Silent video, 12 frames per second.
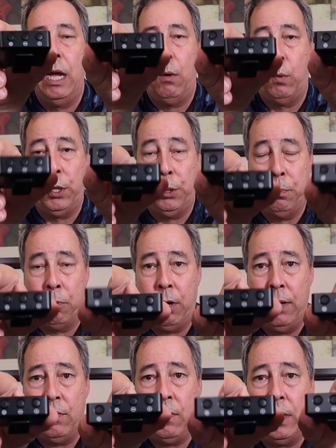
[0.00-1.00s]
When you
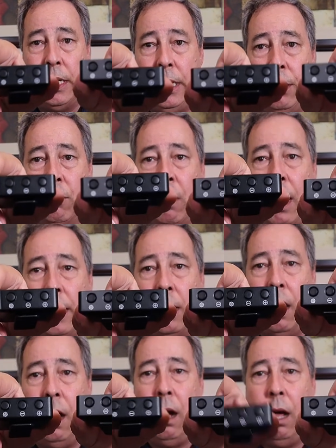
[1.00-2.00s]
press the gear
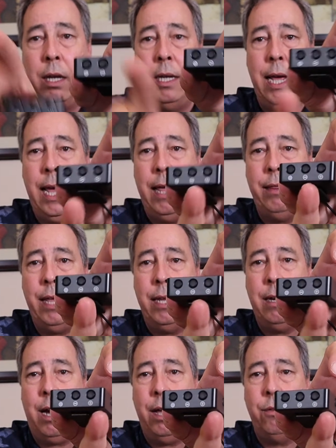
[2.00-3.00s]
icon and
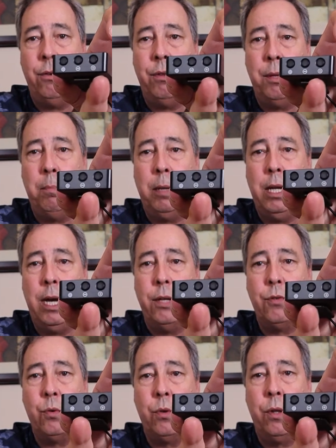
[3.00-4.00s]
then either the
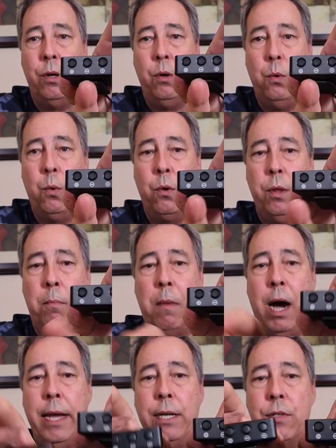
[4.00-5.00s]
plus or the
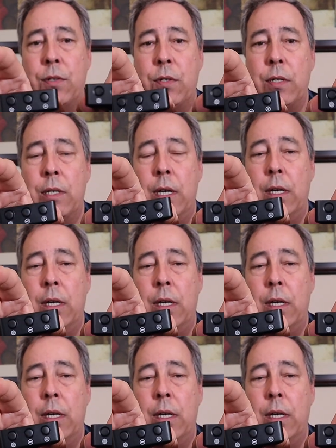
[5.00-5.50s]
minus,